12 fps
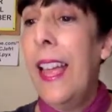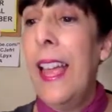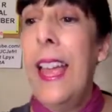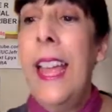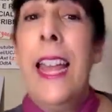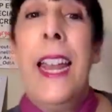
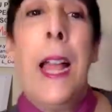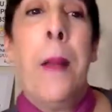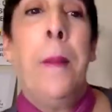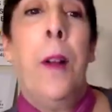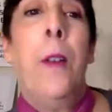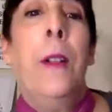And
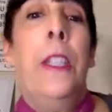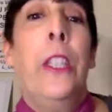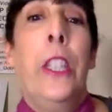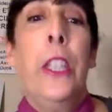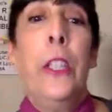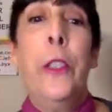I'm going
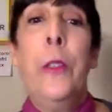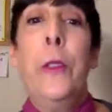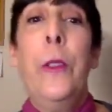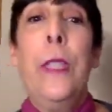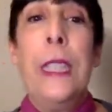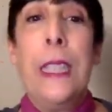to
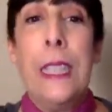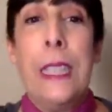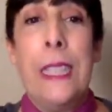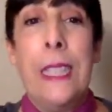use